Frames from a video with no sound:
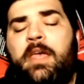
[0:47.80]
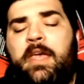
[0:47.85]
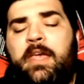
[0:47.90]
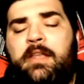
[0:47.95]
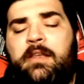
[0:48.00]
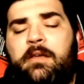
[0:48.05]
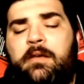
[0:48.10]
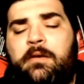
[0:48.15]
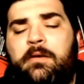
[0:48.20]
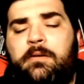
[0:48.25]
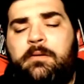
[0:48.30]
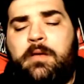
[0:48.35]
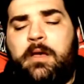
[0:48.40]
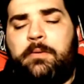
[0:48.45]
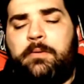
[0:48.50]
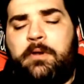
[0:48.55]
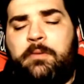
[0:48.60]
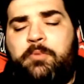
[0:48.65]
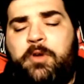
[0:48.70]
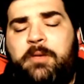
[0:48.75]
And I'm
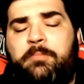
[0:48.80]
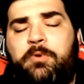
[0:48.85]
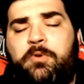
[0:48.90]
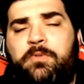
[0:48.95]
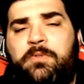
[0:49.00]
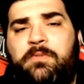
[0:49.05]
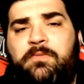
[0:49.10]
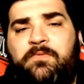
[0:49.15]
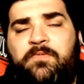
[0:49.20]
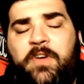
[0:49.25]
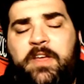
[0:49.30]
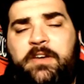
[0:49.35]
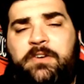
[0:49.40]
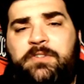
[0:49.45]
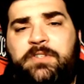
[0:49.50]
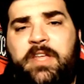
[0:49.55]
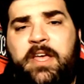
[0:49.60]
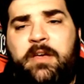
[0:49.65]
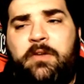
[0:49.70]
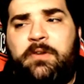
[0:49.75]
going to break both
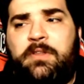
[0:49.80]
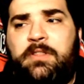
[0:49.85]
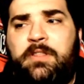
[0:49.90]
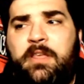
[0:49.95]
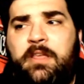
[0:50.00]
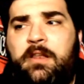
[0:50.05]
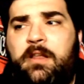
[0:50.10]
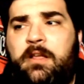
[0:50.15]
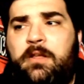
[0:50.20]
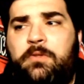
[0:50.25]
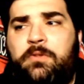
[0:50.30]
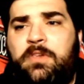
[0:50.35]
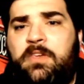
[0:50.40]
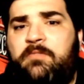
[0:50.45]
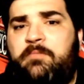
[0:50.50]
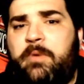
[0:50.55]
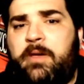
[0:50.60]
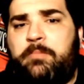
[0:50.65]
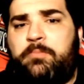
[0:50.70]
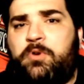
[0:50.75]
fighters down, and then I'll
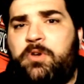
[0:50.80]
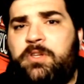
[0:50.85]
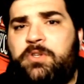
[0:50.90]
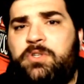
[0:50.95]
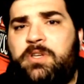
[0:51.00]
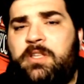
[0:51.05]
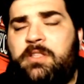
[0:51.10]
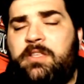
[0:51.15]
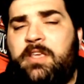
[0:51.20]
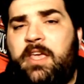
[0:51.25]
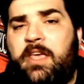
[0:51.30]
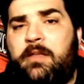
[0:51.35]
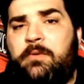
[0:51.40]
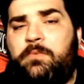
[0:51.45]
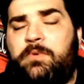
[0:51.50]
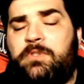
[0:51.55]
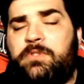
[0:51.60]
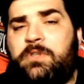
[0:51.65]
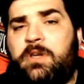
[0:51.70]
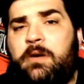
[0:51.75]
give my prediction at the
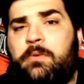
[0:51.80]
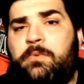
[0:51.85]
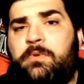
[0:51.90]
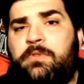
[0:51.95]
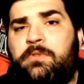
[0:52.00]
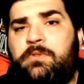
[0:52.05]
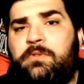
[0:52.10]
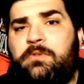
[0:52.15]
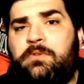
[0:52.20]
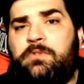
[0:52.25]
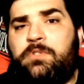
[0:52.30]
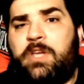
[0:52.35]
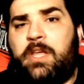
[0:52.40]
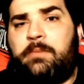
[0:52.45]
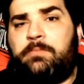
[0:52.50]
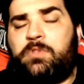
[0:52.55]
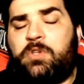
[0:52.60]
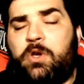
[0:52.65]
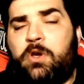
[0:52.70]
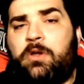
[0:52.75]
end. We start with
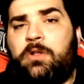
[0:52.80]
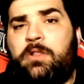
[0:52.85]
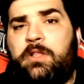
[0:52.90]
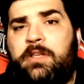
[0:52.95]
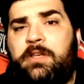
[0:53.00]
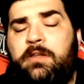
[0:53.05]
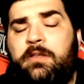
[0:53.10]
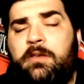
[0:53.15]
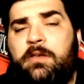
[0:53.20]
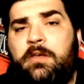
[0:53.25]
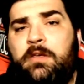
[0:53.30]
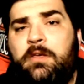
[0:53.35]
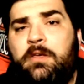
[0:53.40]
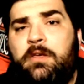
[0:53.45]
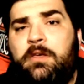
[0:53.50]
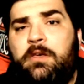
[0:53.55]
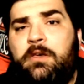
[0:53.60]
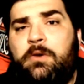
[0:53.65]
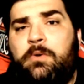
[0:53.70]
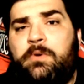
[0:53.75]
James Kirkland,
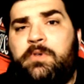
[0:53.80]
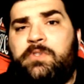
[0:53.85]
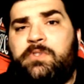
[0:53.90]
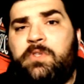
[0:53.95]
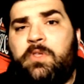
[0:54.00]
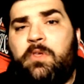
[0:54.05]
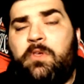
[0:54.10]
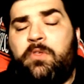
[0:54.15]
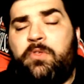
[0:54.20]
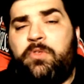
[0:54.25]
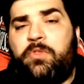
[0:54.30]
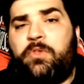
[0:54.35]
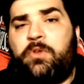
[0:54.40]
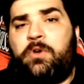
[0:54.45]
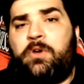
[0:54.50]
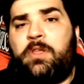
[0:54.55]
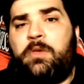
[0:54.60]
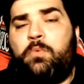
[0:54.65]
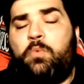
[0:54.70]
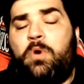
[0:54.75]
who is
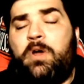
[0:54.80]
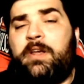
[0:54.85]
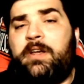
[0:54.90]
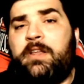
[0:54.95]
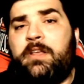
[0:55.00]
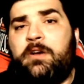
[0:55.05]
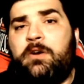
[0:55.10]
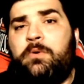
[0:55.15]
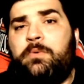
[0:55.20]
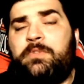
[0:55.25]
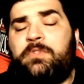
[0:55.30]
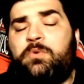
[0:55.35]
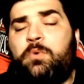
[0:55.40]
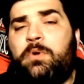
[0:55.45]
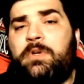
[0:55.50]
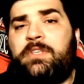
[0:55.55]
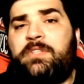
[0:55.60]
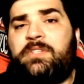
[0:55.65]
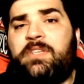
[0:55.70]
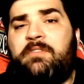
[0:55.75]
31-0 with
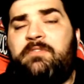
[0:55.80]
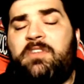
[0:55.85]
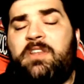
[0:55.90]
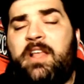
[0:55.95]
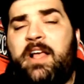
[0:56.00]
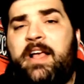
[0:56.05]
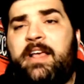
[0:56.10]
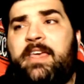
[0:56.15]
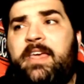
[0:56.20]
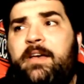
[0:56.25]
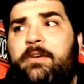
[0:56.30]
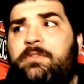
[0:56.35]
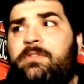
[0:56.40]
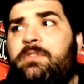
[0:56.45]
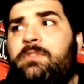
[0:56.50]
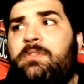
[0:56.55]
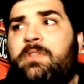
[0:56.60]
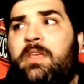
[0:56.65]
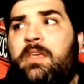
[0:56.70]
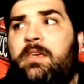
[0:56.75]
27 knockouts.
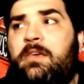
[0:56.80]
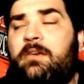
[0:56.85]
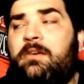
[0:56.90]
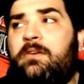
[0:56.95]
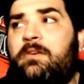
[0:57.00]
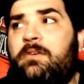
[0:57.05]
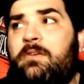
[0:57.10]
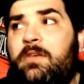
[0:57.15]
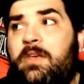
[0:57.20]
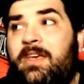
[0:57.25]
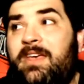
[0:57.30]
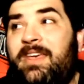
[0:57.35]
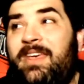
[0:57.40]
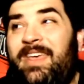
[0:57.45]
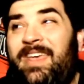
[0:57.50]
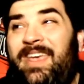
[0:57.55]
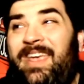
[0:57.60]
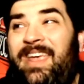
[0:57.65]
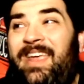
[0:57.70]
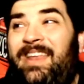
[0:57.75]
It's like a
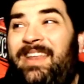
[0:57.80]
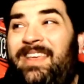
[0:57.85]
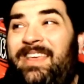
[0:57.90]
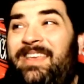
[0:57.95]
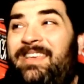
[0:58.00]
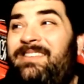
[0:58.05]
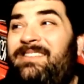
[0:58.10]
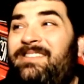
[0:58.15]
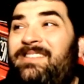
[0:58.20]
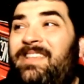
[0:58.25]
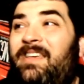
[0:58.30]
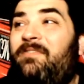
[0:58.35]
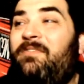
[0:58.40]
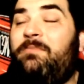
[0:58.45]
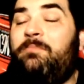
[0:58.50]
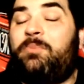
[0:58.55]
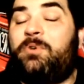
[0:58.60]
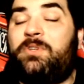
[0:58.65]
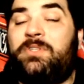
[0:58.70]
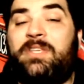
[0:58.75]

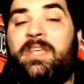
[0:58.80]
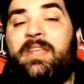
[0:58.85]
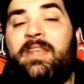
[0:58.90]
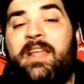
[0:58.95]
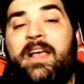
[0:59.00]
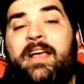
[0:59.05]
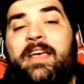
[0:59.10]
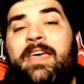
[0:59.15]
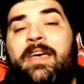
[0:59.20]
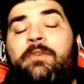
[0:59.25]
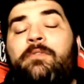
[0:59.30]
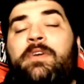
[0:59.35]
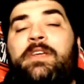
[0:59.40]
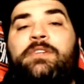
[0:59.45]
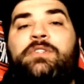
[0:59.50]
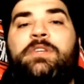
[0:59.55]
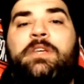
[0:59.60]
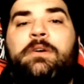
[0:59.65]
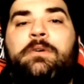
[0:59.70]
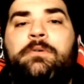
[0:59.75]
87% knockout
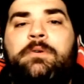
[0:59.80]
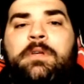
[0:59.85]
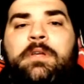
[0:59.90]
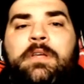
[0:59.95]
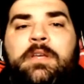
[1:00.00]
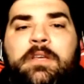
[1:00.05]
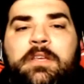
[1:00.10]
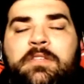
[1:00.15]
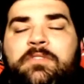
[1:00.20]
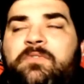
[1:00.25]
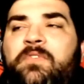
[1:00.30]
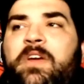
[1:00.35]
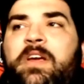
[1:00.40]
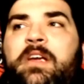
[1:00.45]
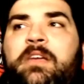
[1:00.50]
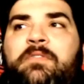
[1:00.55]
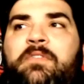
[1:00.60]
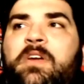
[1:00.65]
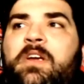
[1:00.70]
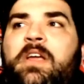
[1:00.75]
ratio.
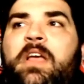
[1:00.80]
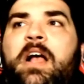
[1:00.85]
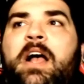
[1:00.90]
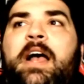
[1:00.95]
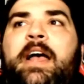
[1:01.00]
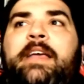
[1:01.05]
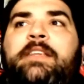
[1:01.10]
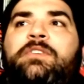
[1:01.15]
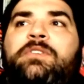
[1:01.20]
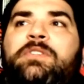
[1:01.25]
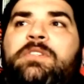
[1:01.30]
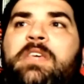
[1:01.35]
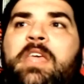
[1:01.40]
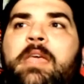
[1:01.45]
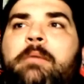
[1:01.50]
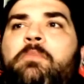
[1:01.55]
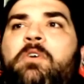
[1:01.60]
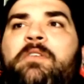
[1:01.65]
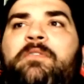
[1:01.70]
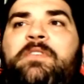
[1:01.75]
Very, very high. Just
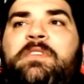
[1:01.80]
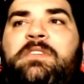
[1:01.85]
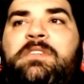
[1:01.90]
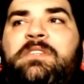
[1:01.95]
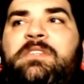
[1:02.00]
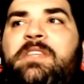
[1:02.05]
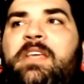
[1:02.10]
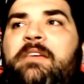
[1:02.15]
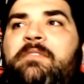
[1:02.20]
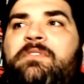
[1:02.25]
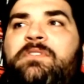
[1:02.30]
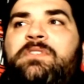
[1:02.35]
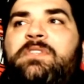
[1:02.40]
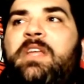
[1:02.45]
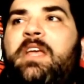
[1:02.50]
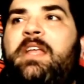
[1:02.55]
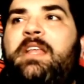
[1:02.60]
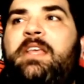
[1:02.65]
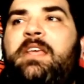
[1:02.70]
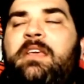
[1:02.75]
came off a
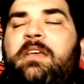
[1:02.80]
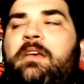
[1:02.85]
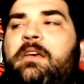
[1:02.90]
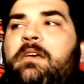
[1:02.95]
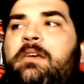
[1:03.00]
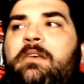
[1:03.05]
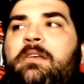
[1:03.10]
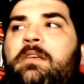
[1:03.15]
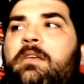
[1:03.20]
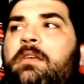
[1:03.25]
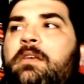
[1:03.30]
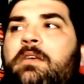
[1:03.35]
devastating a